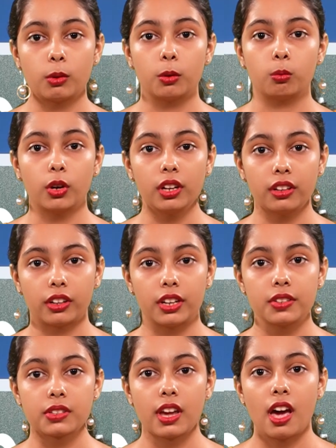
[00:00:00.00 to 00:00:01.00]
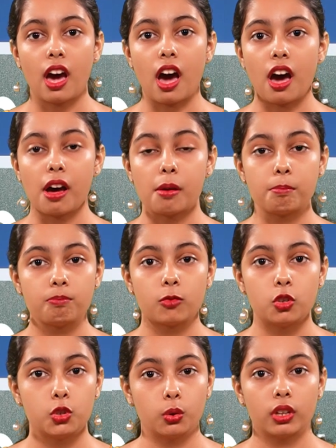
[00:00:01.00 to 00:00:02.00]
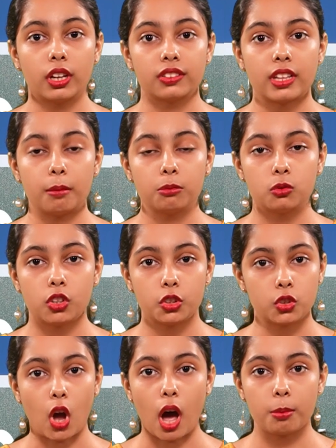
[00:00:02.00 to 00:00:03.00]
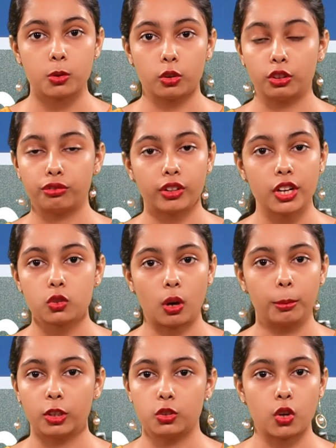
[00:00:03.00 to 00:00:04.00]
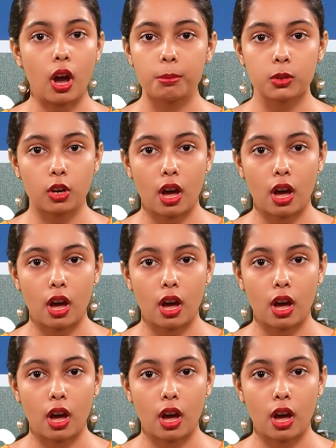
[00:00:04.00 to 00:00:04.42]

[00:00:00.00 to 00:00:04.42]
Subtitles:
when workers do not accept the jobs or the first job or the jobs on